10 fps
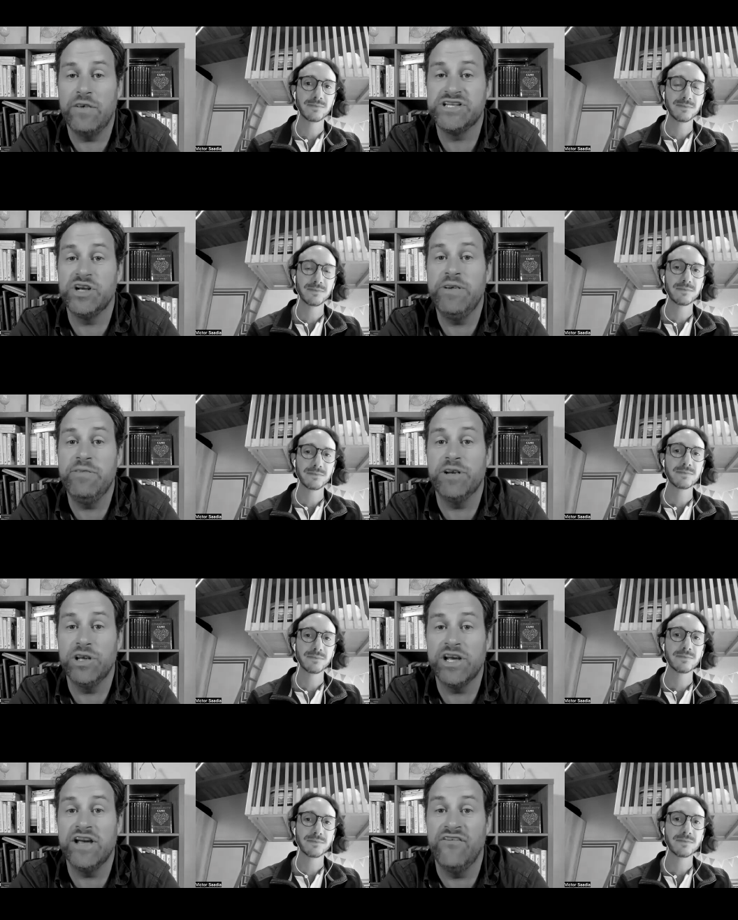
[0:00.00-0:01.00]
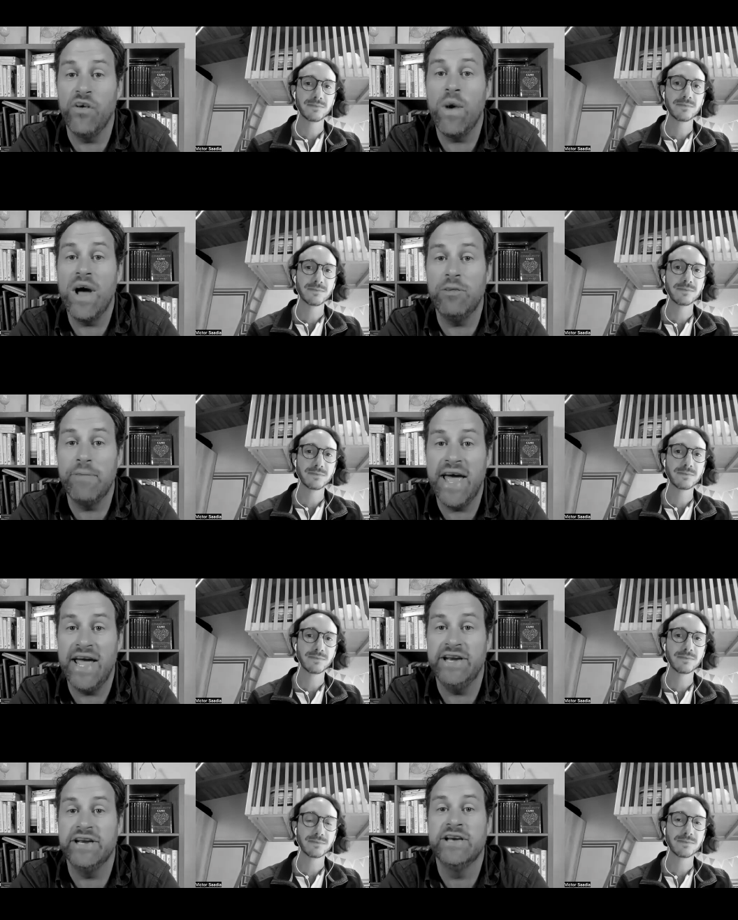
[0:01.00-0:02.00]
Speaker 1: were still people looking for well
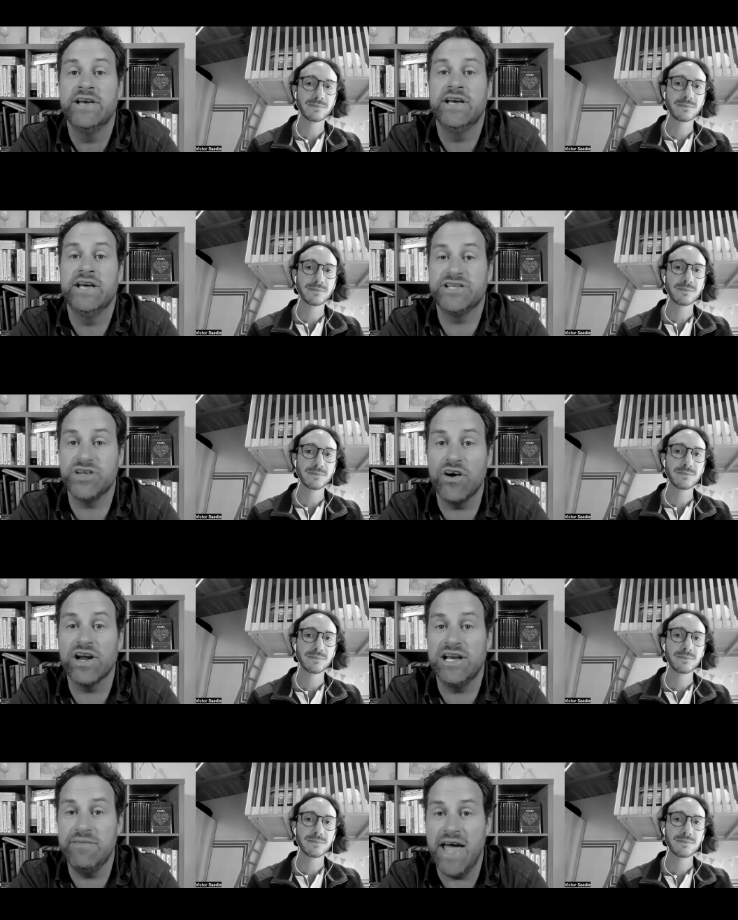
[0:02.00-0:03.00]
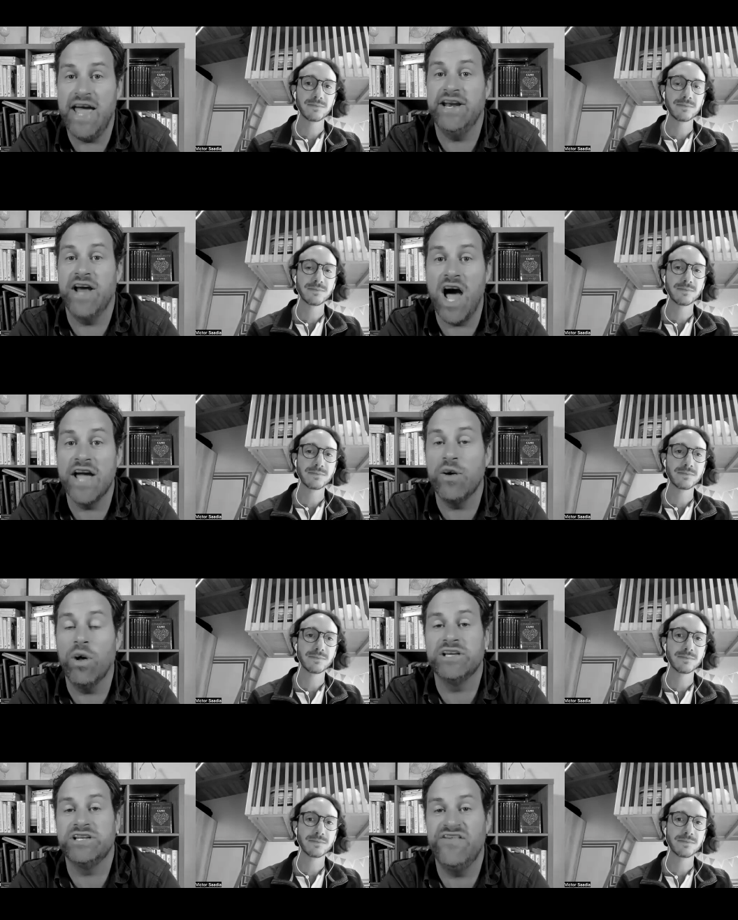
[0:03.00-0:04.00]
made, historically made, high
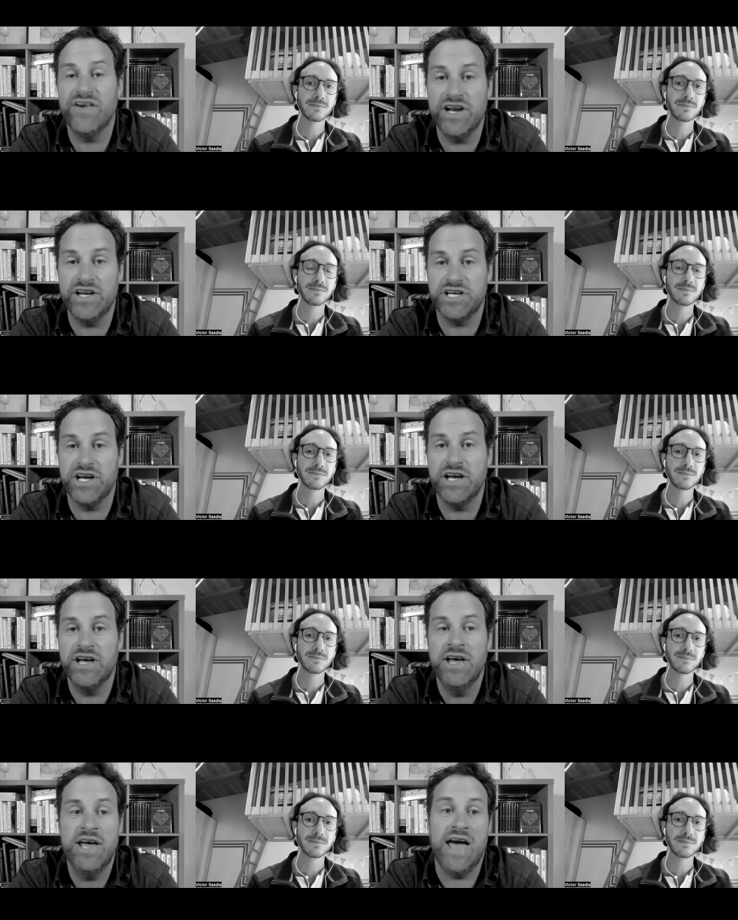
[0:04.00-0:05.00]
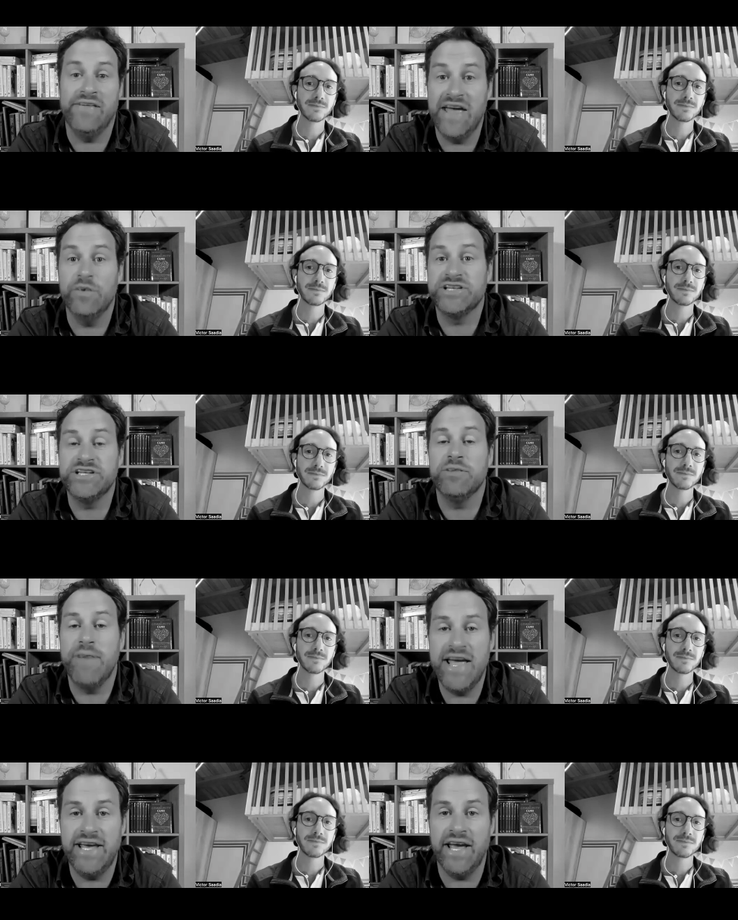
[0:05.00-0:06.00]
quality furniture, and they were still
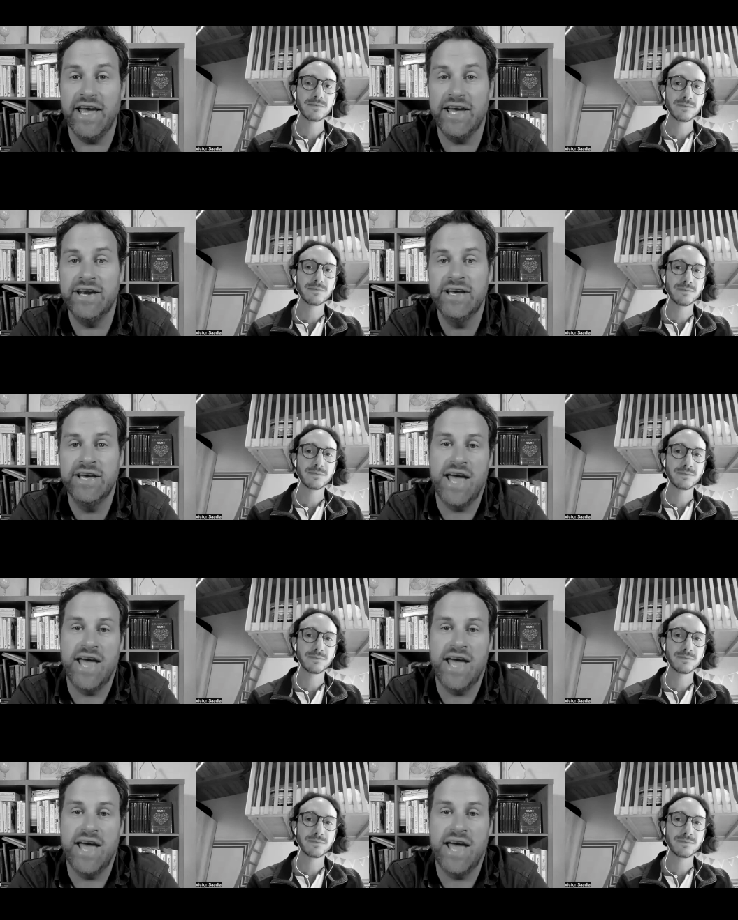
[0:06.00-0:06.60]
making it.